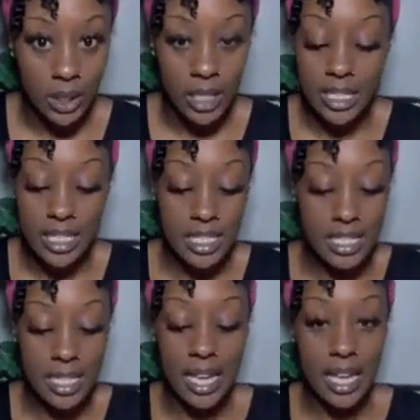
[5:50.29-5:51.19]
and this just
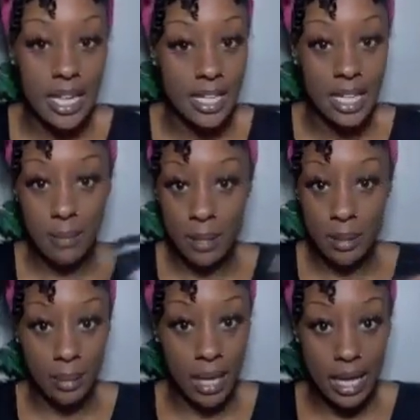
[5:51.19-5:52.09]
the hand that's been
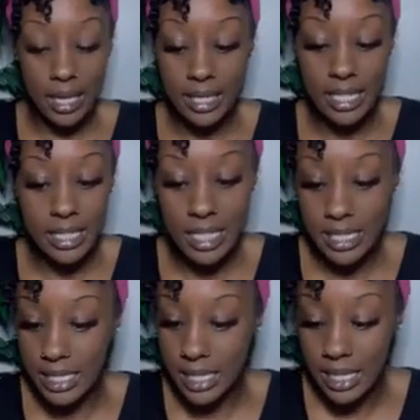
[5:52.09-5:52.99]
played This
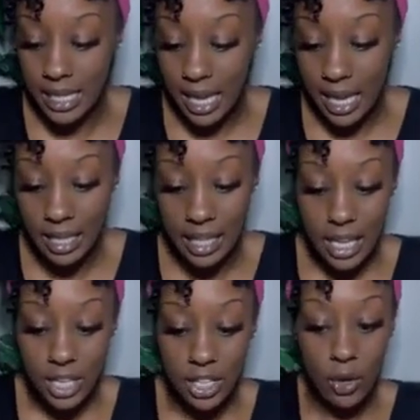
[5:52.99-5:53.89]
this in the deck
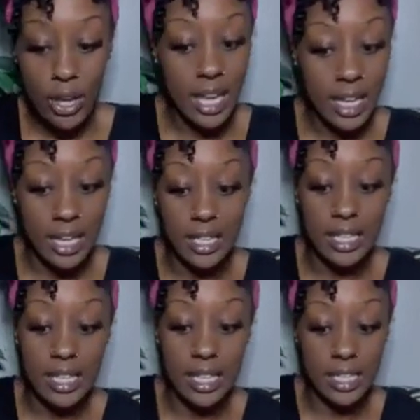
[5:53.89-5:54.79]
your hand
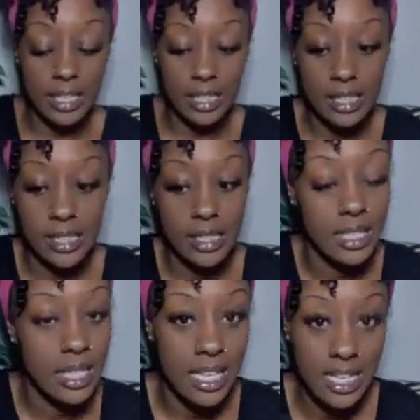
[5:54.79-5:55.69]
is
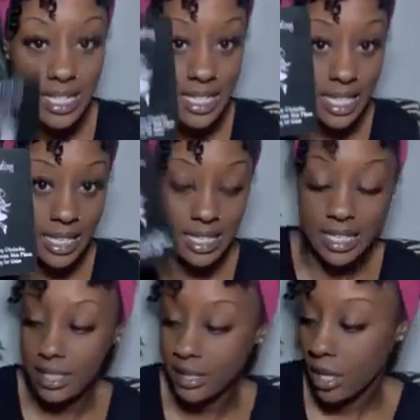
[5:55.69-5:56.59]

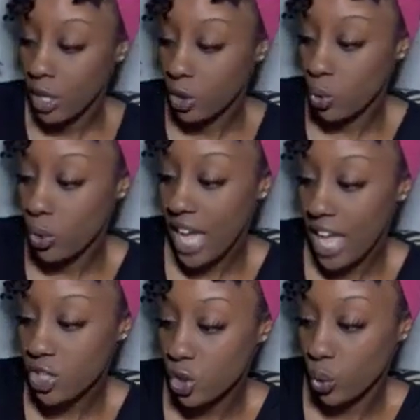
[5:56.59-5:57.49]
ascending you
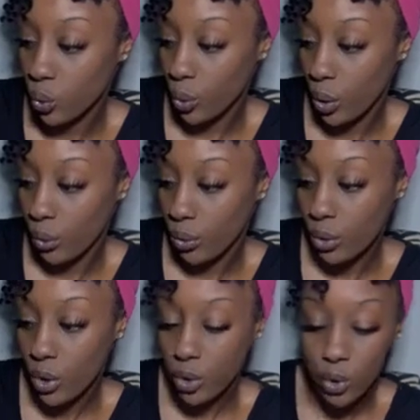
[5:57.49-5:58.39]
got your growth
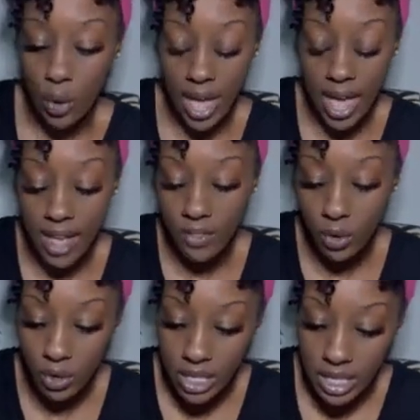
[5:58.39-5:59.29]
you have
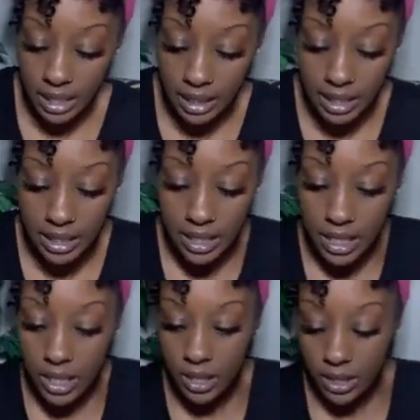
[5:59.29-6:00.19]
your healing
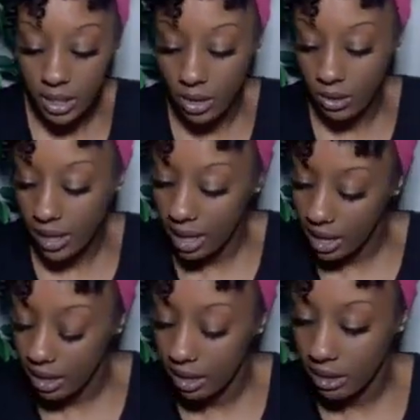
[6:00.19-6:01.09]

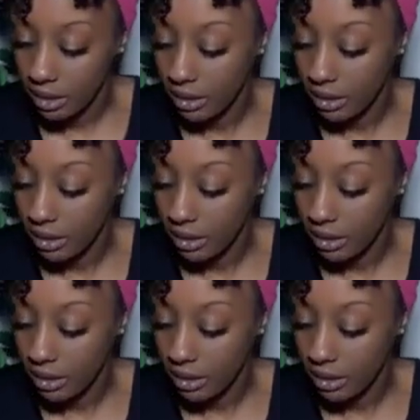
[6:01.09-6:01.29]
okay